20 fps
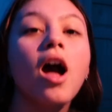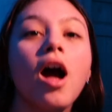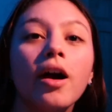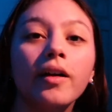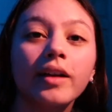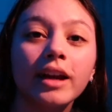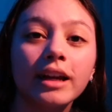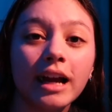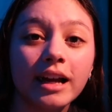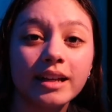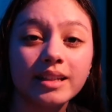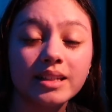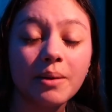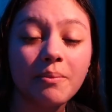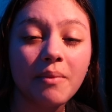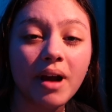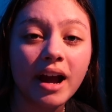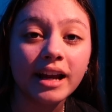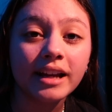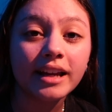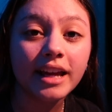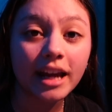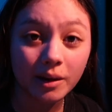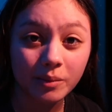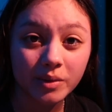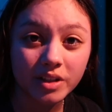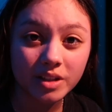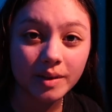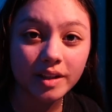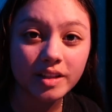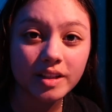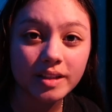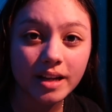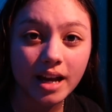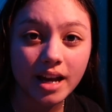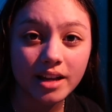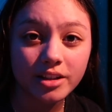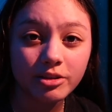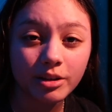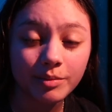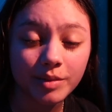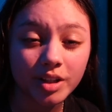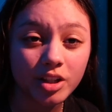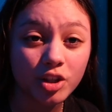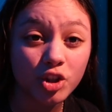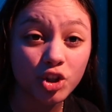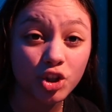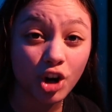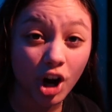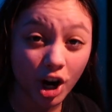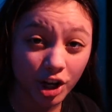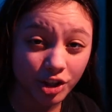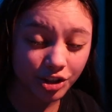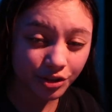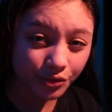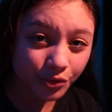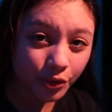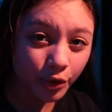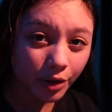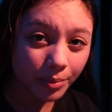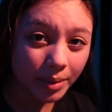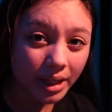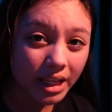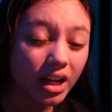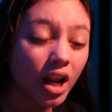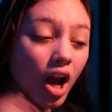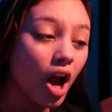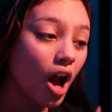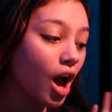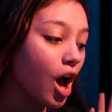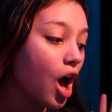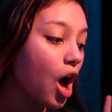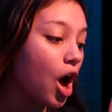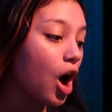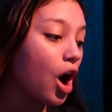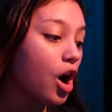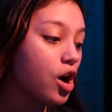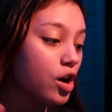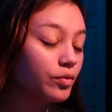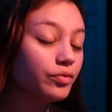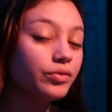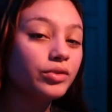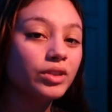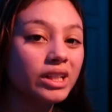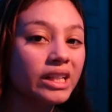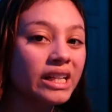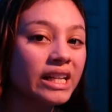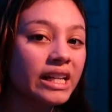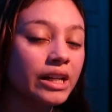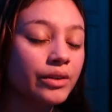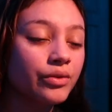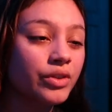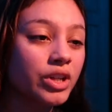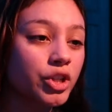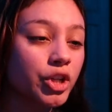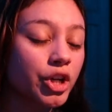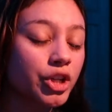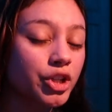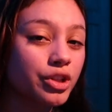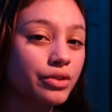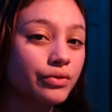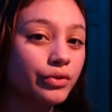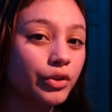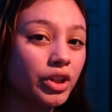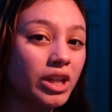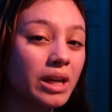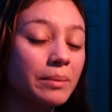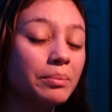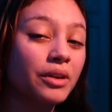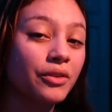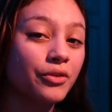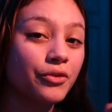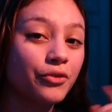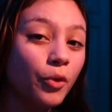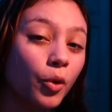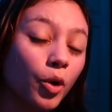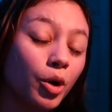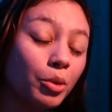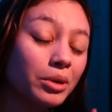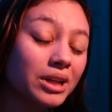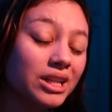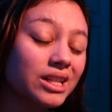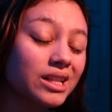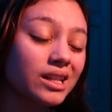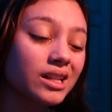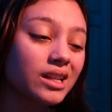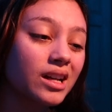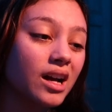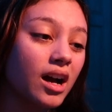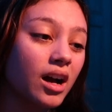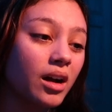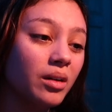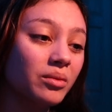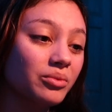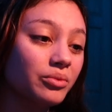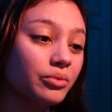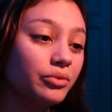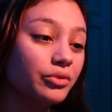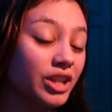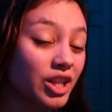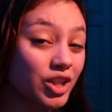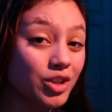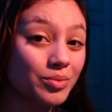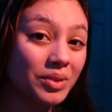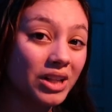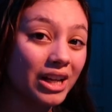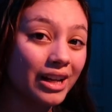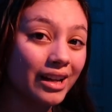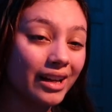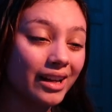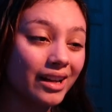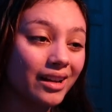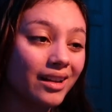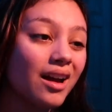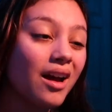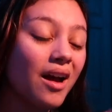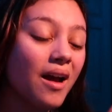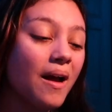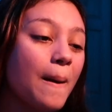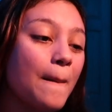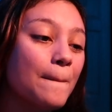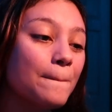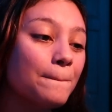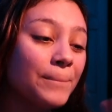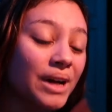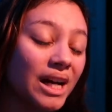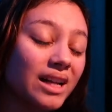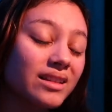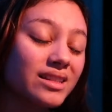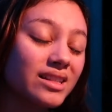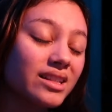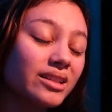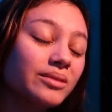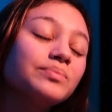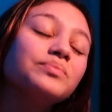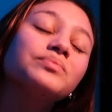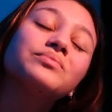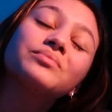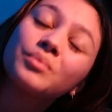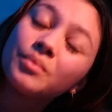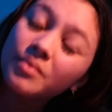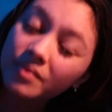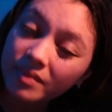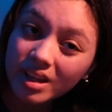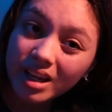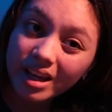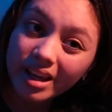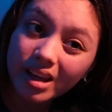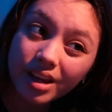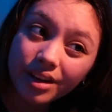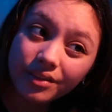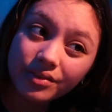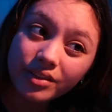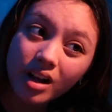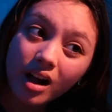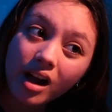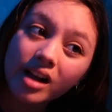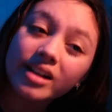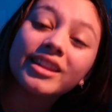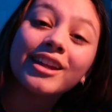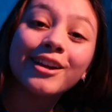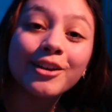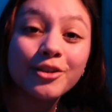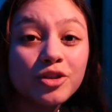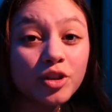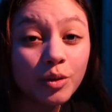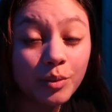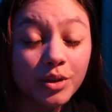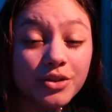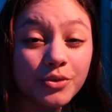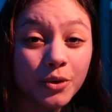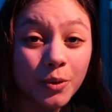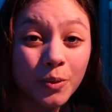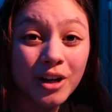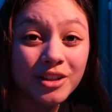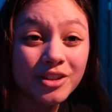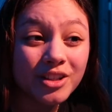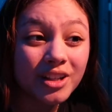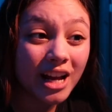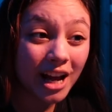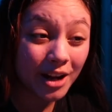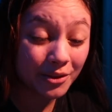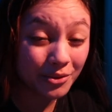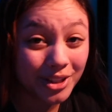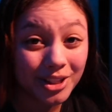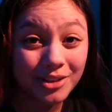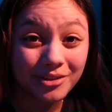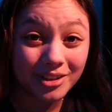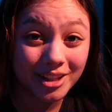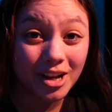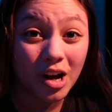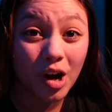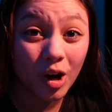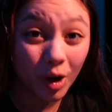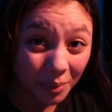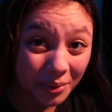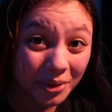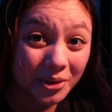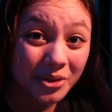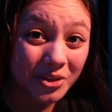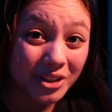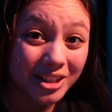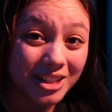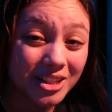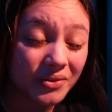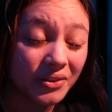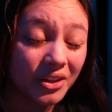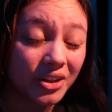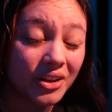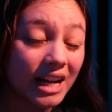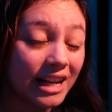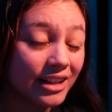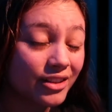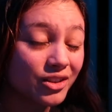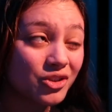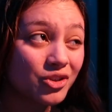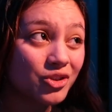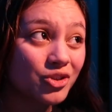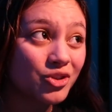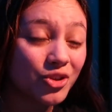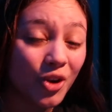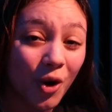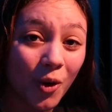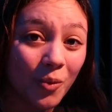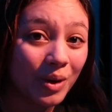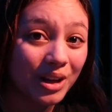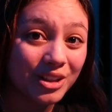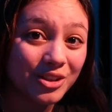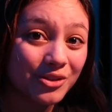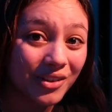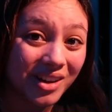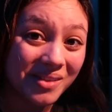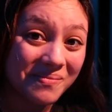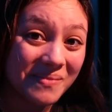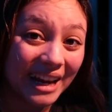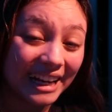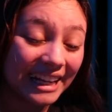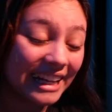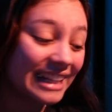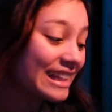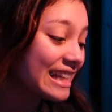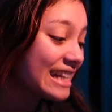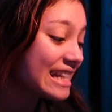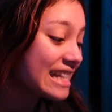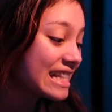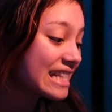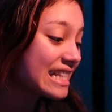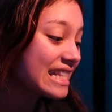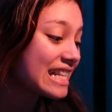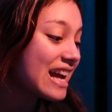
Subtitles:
Okay, guys, my camera's about to die, so I'm going to charge it for a bit. Hopefully, it recharges fully before we finish playing. But if not, thank you so much for watching. I really, really hope you enjoyed this video. I had so much fun making this.